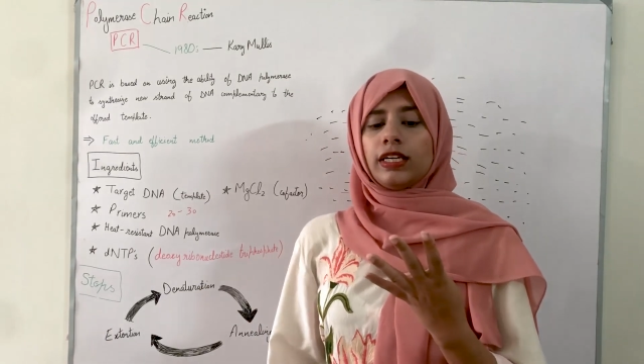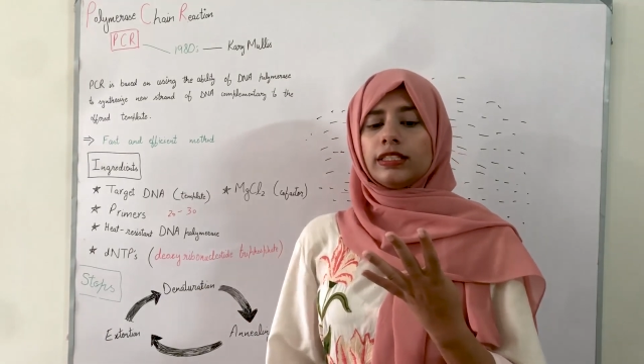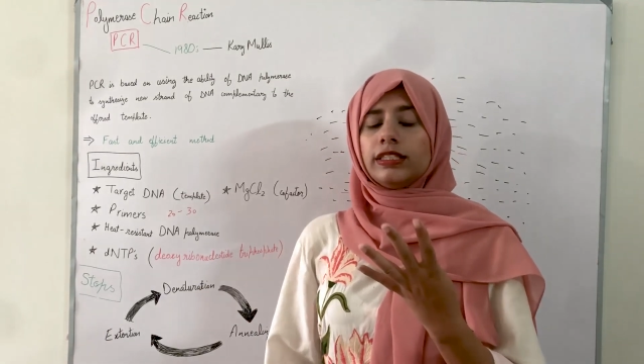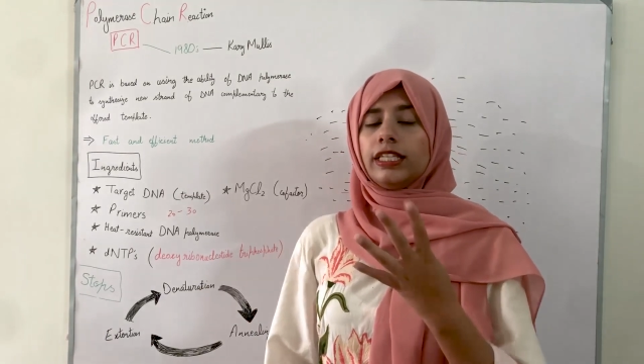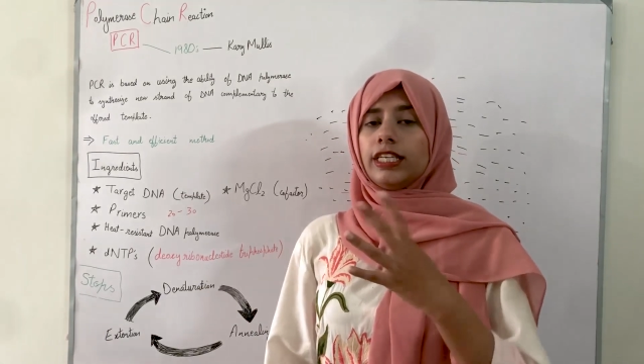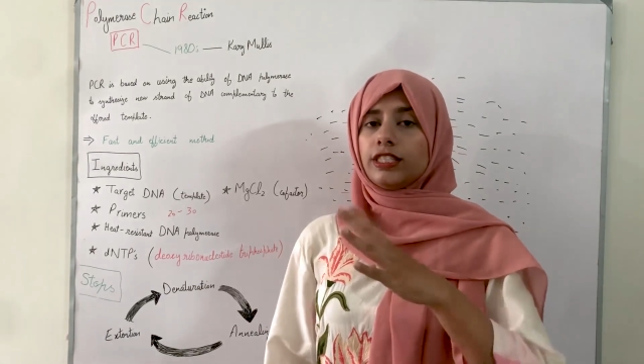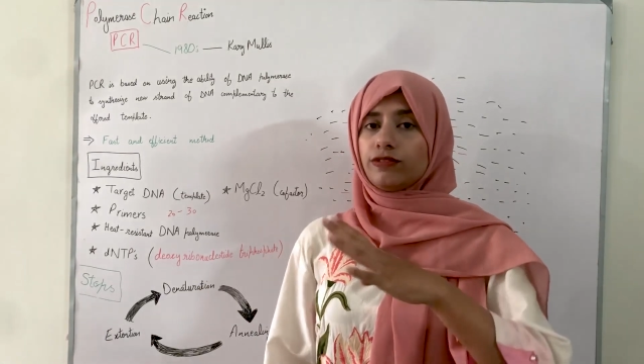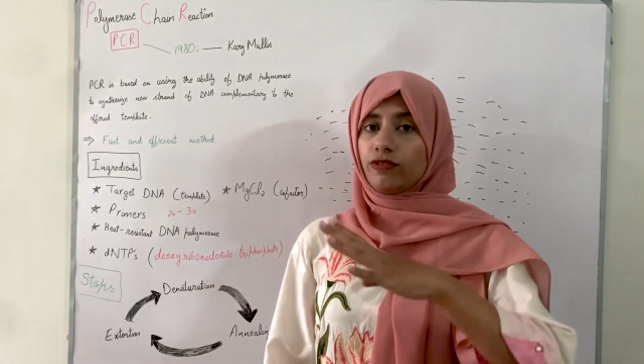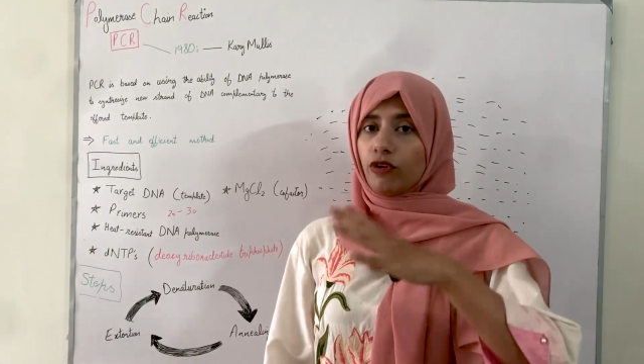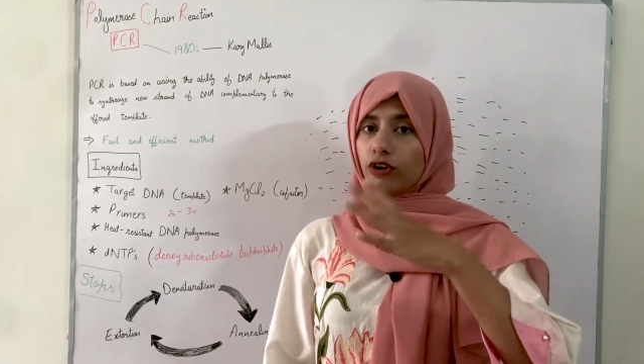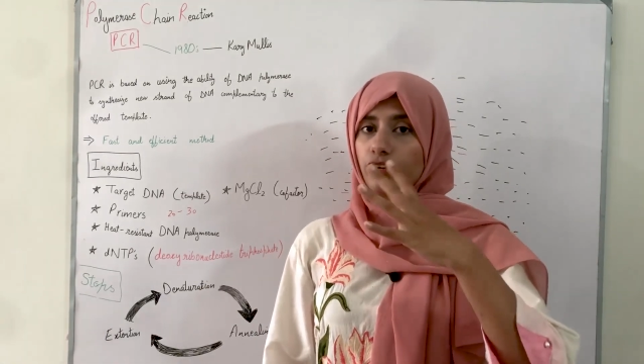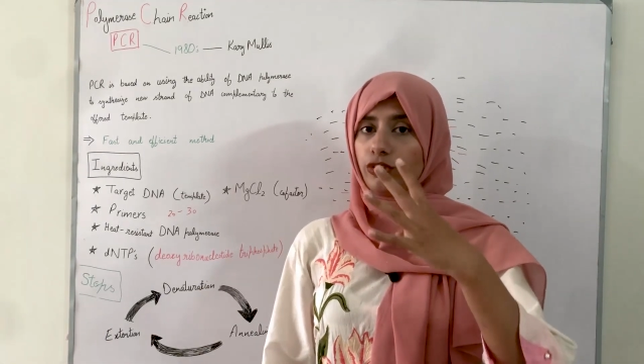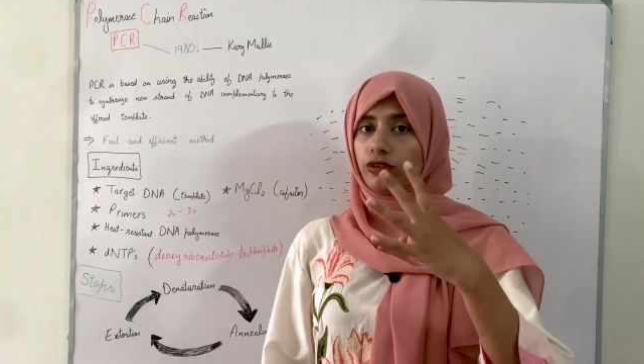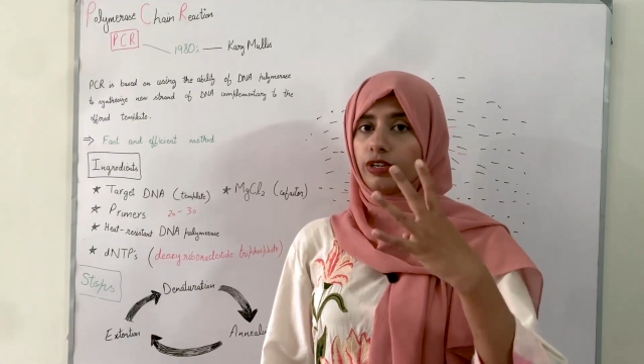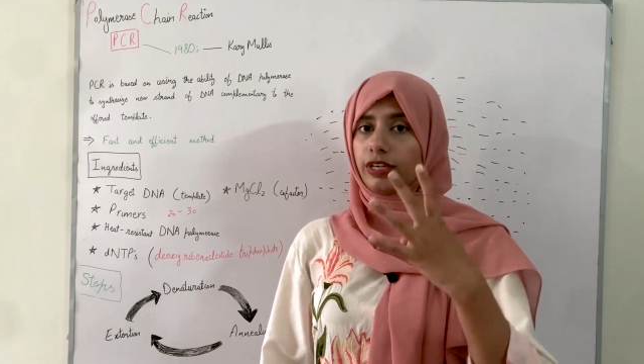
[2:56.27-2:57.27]
These four
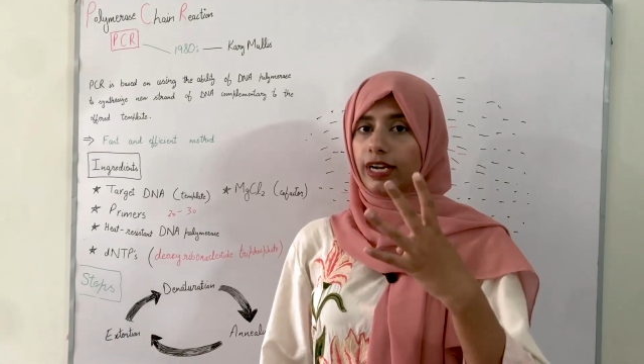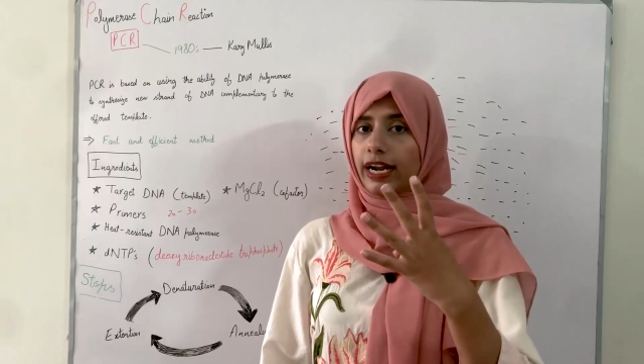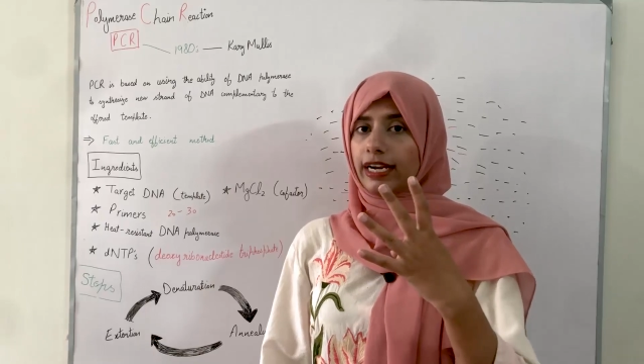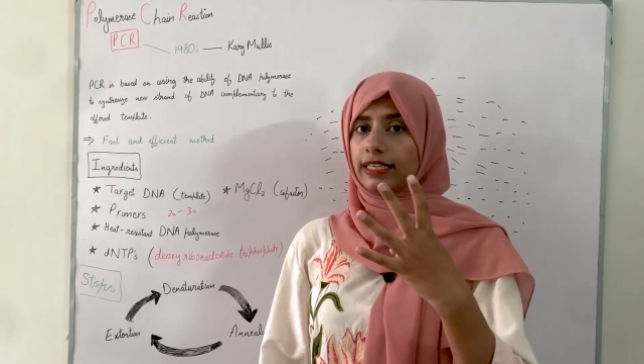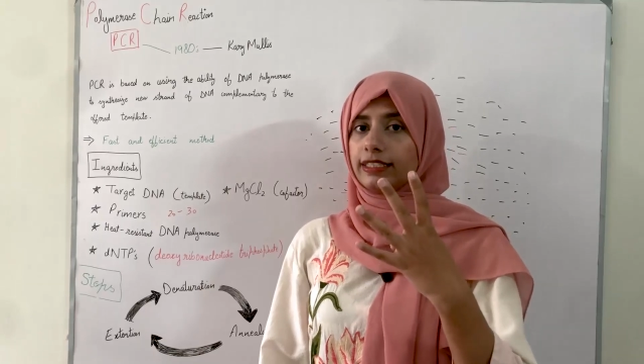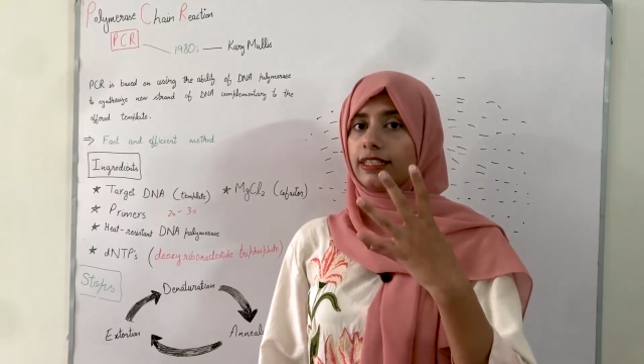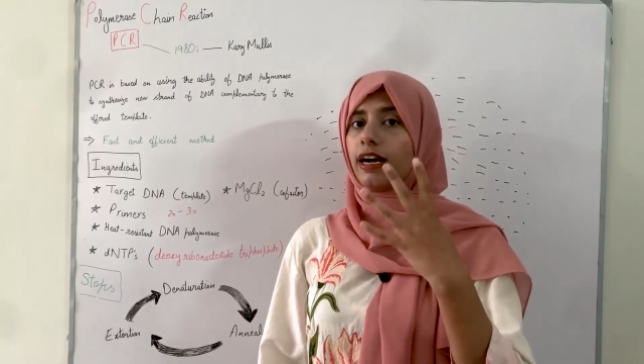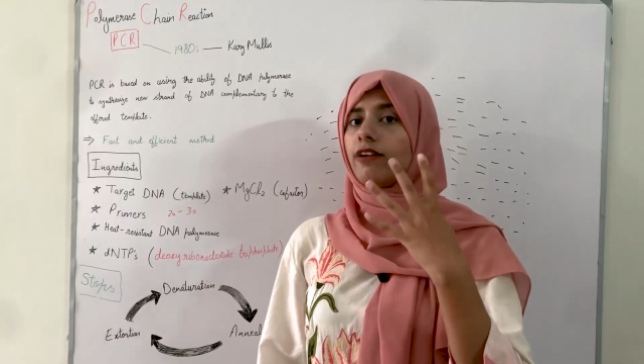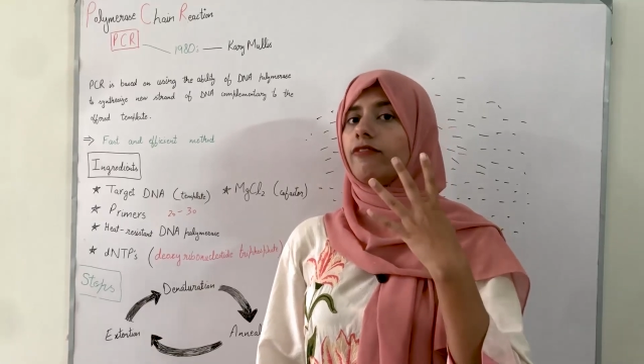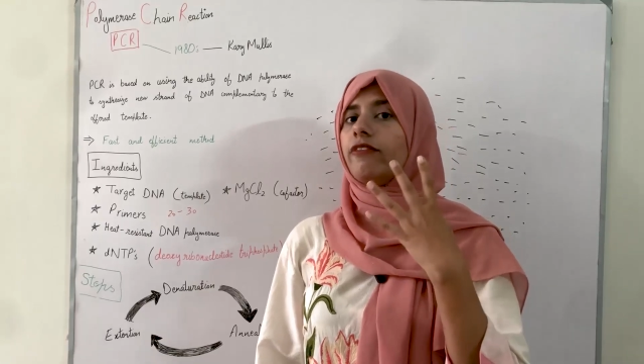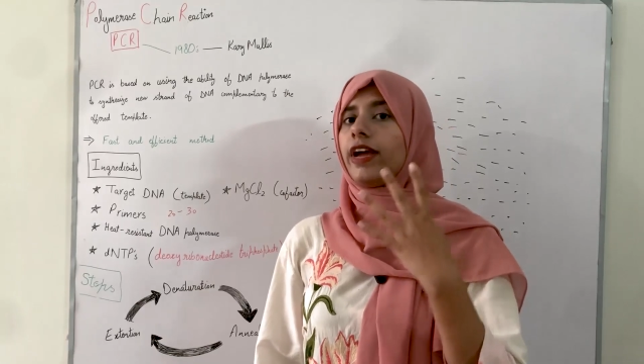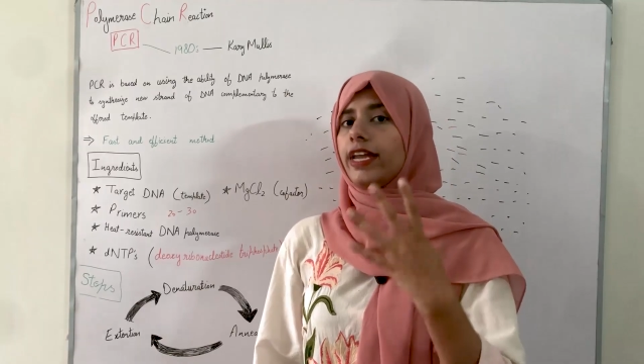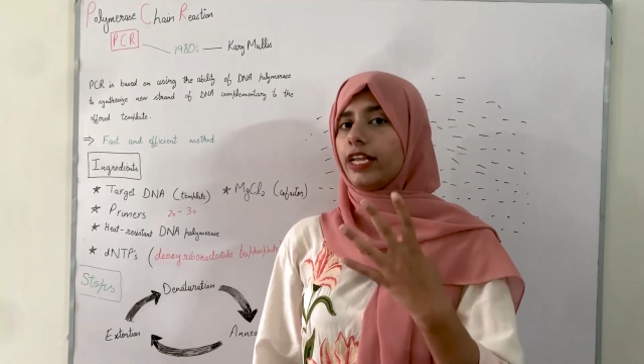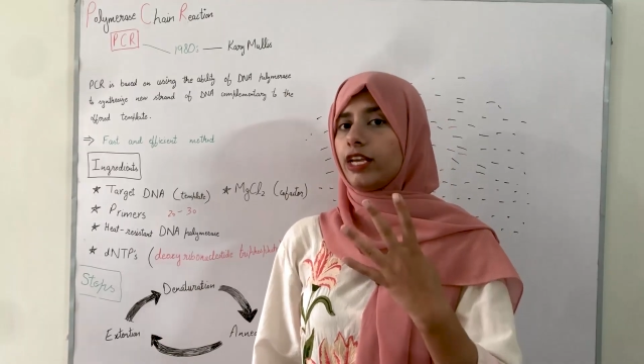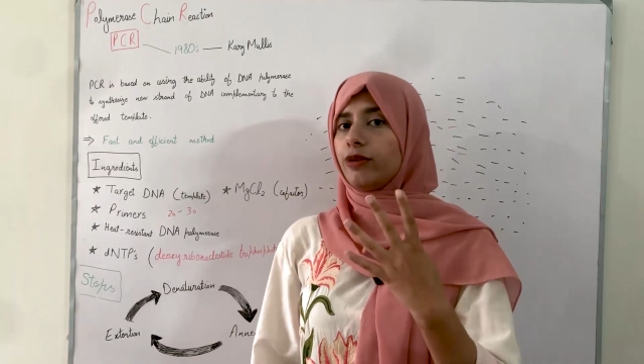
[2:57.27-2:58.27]
nucleotides are
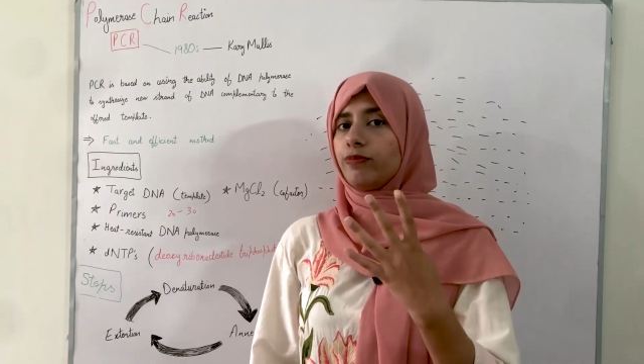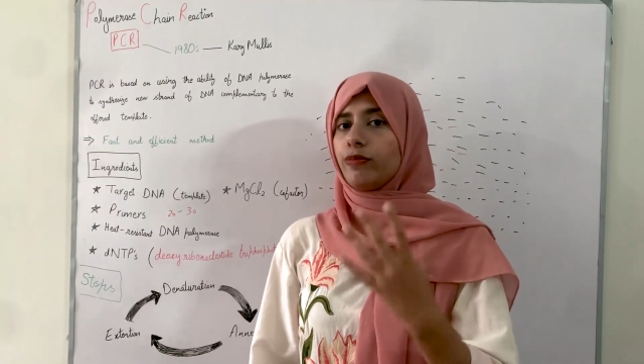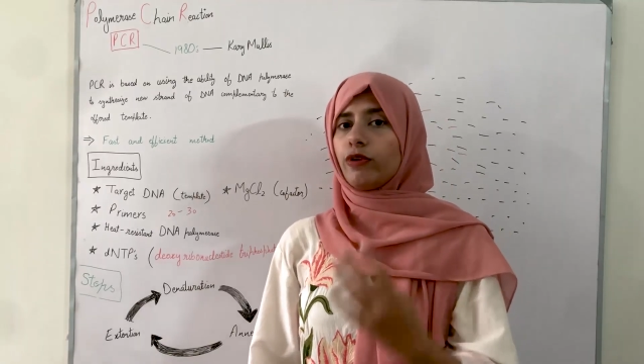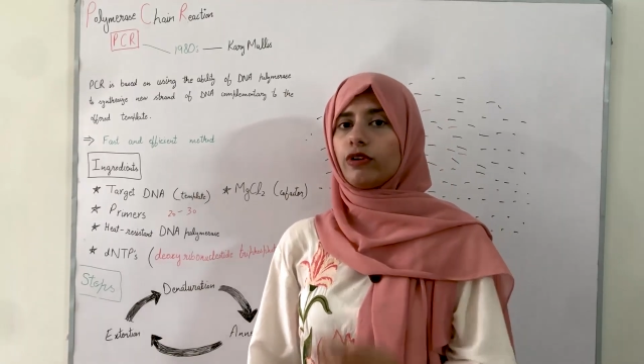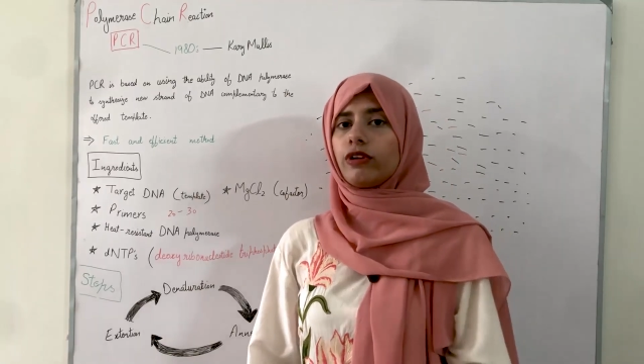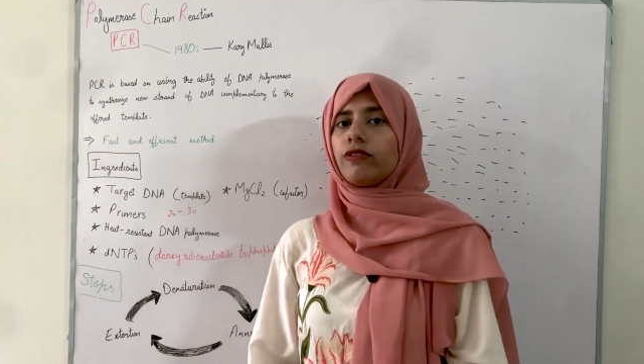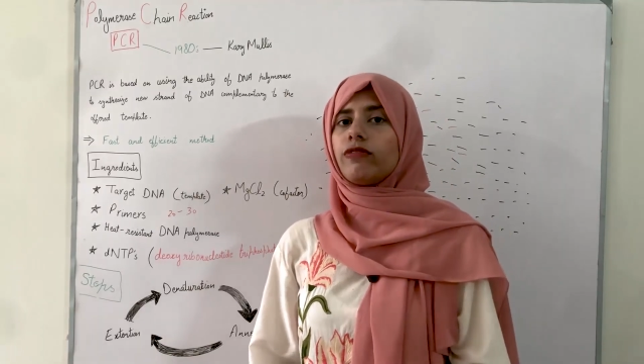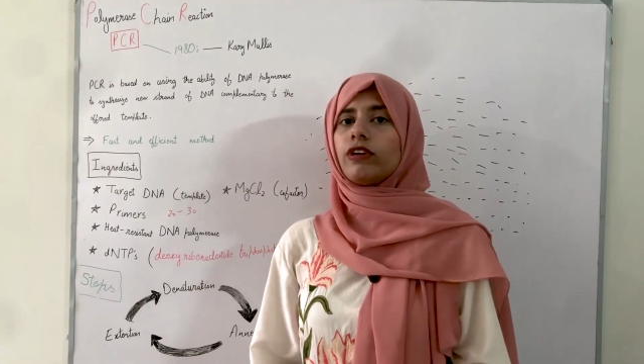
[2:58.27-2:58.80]
very important